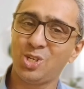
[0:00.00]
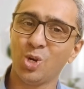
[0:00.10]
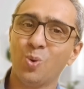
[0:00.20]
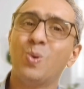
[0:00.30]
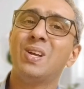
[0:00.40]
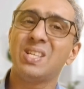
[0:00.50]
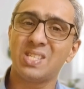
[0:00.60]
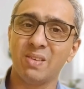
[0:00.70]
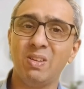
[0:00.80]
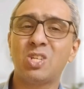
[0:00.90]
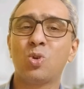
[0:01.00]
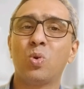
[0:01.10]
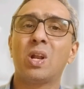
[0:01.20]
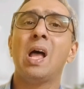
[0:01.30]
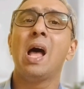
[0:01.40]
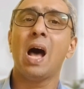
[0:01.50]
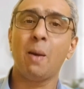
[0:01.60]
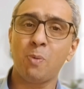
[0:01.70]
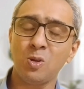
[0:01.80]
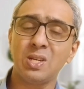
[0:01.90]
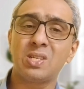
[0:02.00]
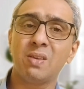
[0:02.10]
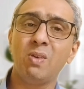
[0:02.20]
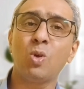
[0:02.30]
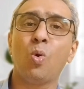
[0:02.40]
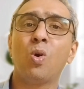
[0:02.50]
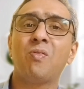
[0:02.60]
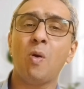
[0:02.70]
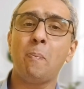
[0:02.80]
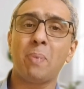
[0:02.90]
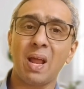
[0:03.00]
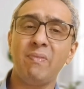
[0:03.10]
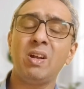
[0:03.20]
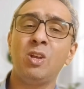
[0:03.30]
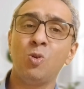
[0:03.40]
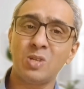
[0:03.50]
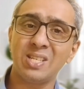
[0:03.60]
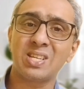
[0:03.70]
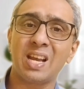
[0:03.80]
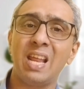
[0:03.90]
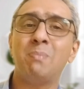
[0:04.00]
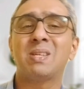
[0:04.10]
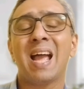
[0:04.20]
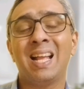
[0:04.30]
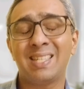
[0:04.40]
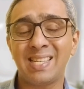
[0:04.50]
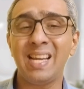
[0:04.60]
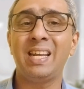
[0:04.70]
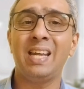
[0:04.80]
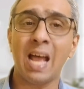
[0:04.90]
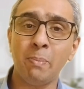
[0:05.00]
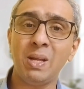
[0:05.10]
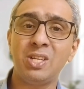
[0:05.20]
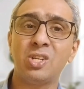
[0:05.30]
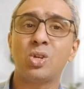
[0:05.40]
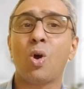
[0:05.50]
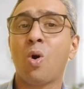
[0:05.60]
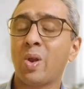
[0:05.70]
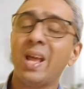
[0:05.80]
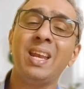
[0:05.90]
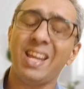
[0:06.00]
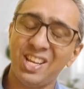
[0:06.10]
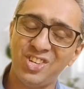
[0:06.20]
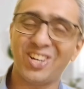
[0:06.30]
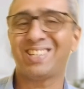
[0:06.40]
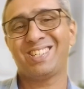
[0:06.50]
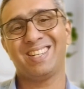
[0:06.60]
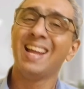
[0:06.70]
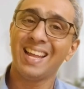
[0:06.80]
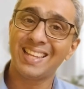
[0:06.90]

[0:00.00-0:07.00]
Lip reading: 2. Civil suit. Approach a civil court for private nuisance claims and seek damages or an injunction.